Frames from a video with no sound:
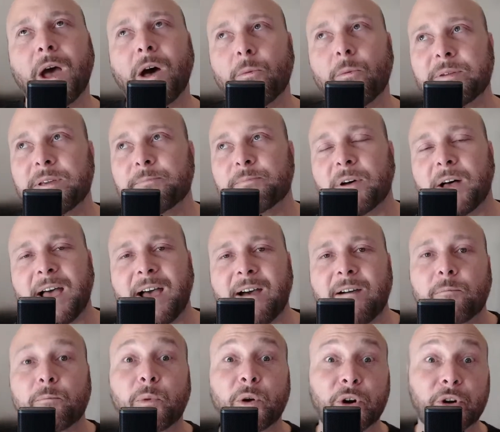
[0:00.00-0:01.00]
people
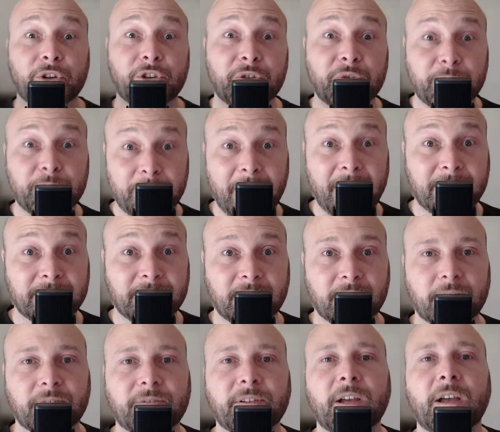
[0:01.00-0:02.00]
have
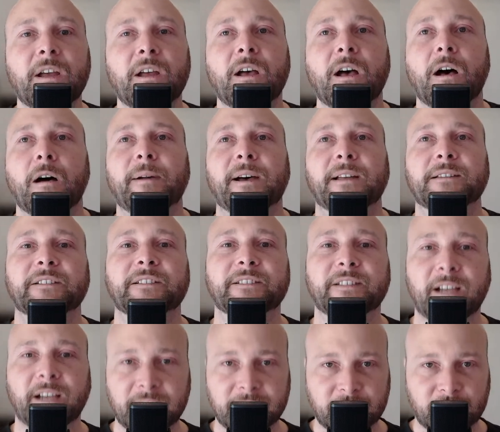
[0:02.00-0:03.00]
perspective about the
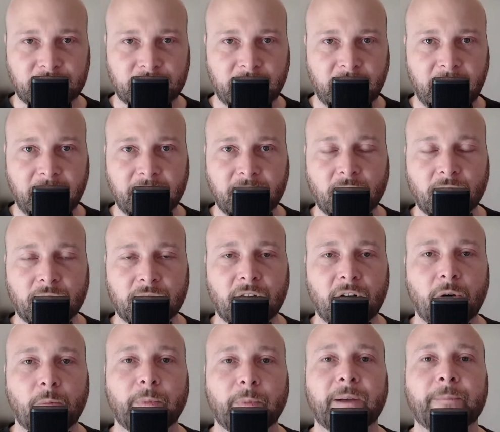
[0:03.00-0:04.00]
size of Tryon,
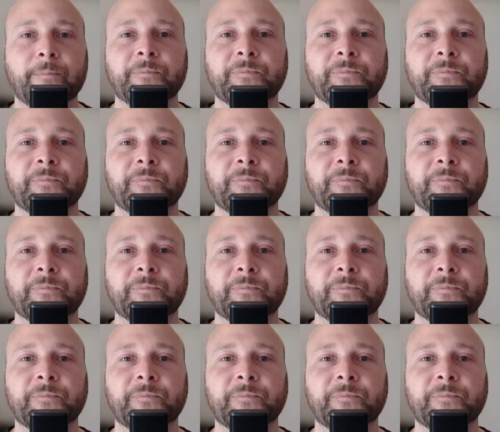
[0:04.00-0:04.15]
Oklahoma,